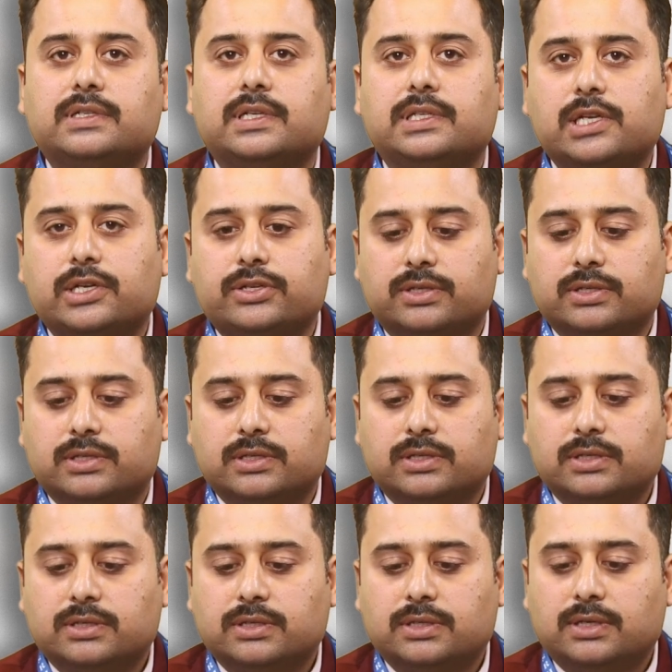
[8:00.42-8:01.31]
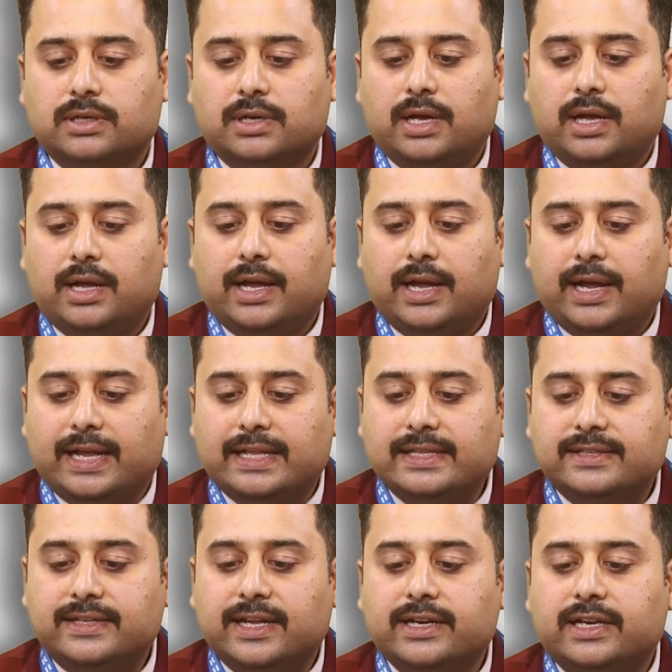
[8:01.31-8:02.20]
suggestions,
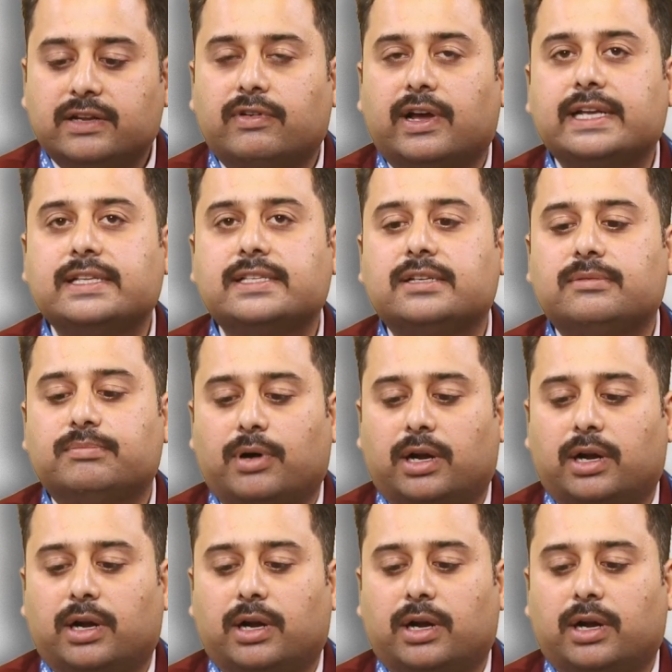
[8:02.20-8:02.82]
incentivizing